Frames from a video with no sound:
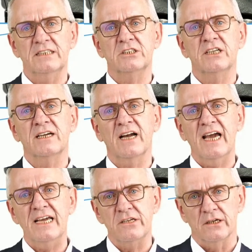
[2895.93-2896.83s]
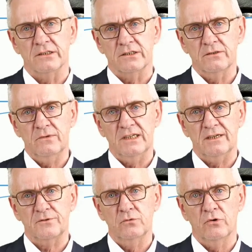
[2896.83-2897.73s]
It's the gradient we
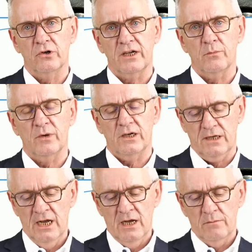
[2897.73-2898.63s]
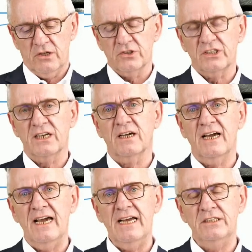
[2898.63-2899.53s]
have to worry about, because the
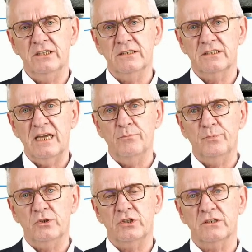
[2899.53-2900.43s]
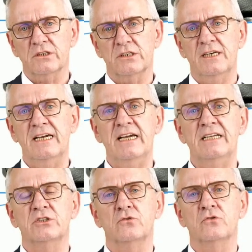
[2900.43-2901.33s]
gradient temperatures
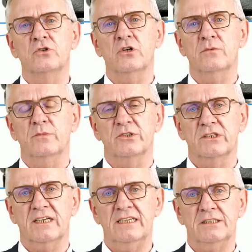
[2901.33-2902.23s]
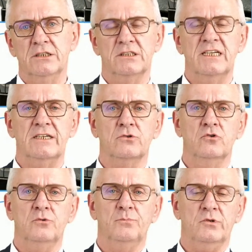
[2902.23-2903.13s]
leads to thermal stresses that
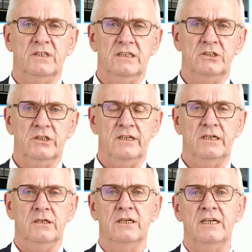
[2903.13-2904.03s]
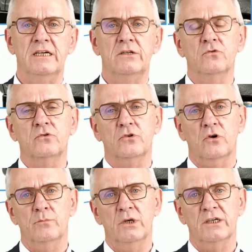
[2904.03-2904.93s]
could potentially lead to
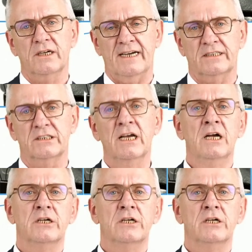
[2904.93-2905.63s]
thermal cracks.